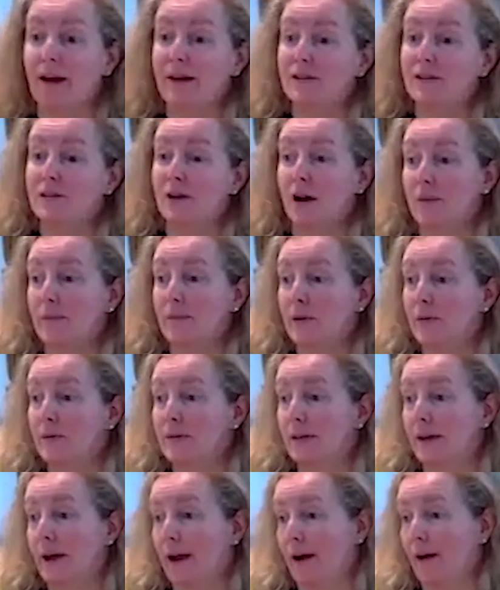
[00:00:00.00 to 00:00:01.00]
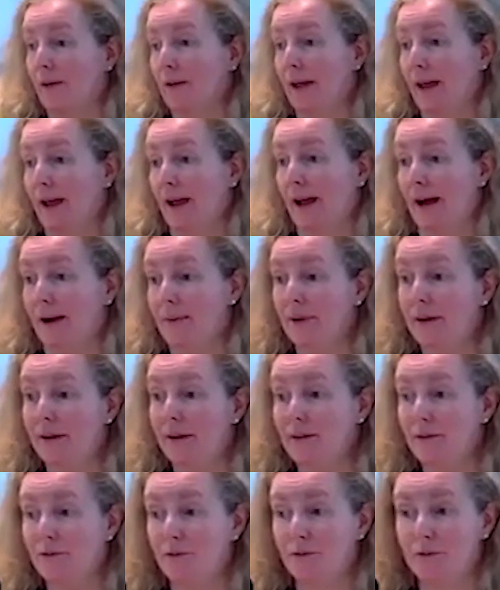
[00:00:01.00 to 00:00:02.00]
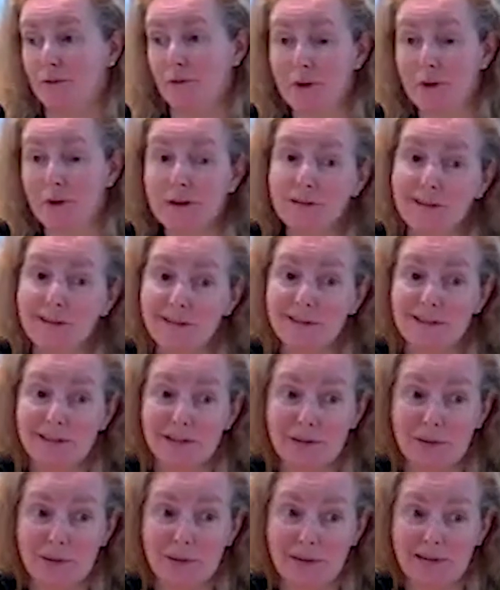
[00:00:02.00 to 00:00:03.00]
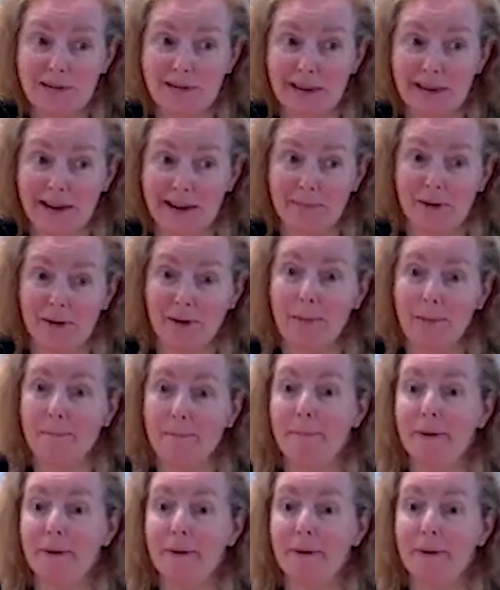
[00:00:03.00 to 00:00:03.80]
Solomon was like, okay, I'm going to force you to do this labor,